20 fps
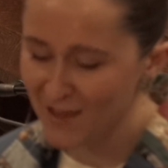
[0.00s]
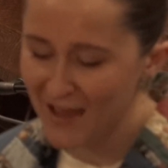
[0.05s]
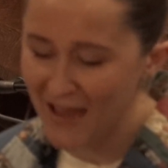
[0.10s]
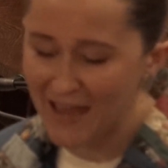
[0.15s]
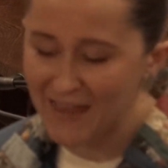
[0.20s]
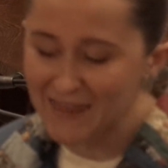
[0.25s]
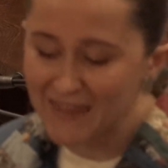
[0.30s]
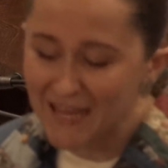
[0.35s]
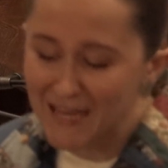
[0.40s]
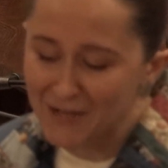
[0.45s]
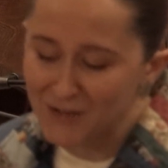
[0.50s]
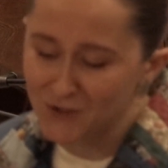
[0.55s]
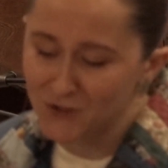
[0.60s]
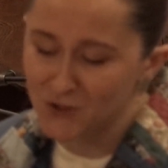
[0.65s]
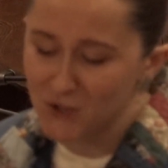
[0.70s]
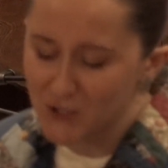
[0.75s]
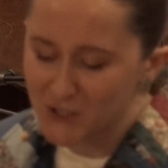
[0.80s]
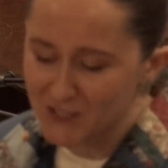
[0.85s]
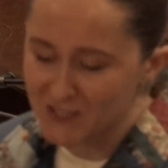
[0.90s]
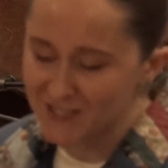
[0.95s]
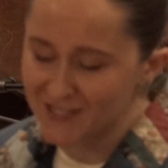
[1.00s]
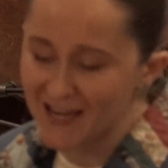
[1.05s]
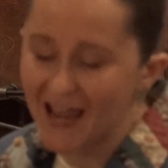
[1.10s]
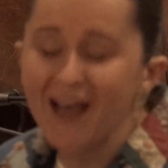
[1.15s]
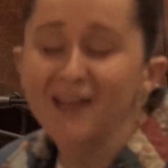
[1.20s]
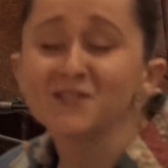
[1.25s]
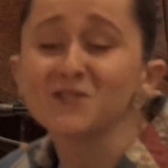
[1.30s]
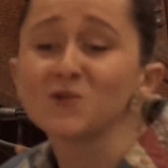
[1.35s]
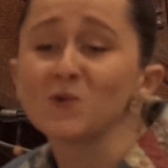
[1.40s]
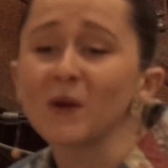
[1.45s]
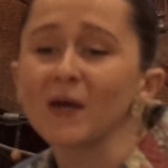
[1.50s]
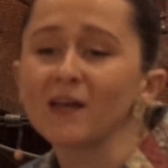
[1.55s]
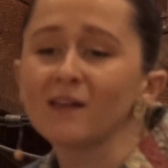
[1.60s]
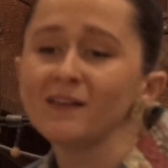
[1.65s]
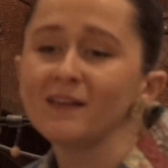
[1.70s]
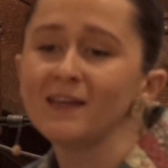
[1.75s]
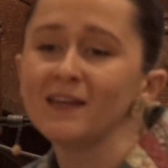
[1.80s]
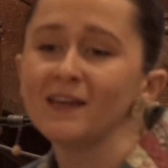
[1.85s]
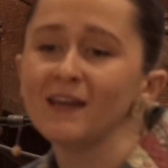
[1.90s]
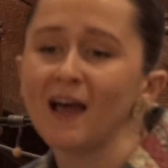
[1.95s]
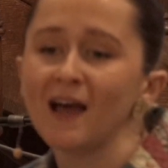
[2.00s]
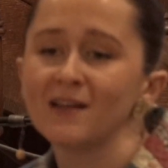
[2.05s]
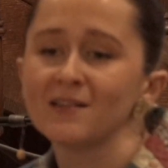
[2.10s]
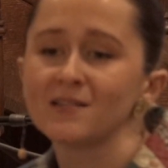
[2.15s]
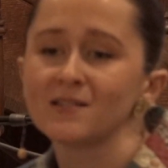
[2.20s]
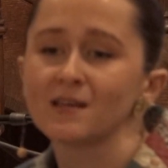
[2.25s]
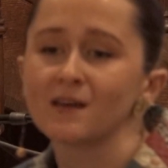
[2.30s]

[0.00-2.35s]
And then just as quickly as